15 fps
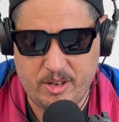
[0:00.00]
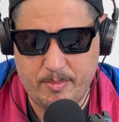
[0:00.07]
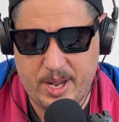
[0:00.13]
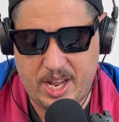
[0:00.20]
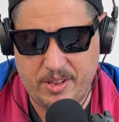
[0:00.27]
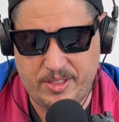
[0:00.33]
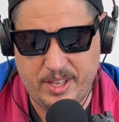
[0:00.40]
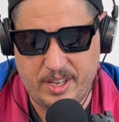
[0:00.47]

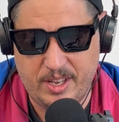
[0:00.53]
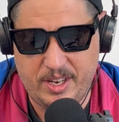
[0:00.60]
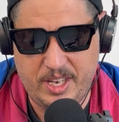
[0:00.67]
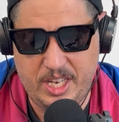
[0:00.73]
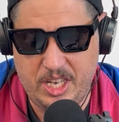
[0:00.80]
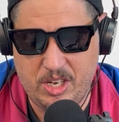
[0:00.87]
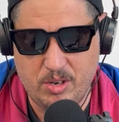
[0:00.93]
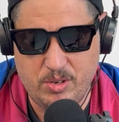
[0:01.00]
about the
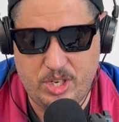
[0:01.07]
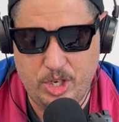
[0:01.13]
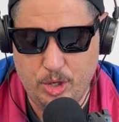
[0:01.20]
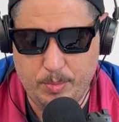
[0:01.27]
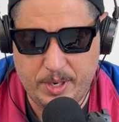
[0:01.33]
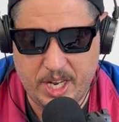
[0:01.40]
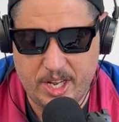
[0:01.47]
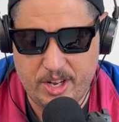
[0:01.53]
Eco
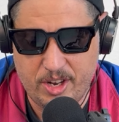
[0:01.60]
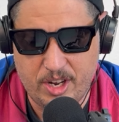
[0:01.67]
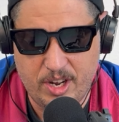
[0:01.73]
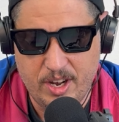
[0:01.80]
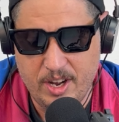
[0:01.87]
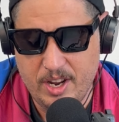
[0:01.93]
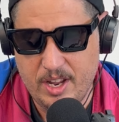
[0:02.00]
Tube Cutter.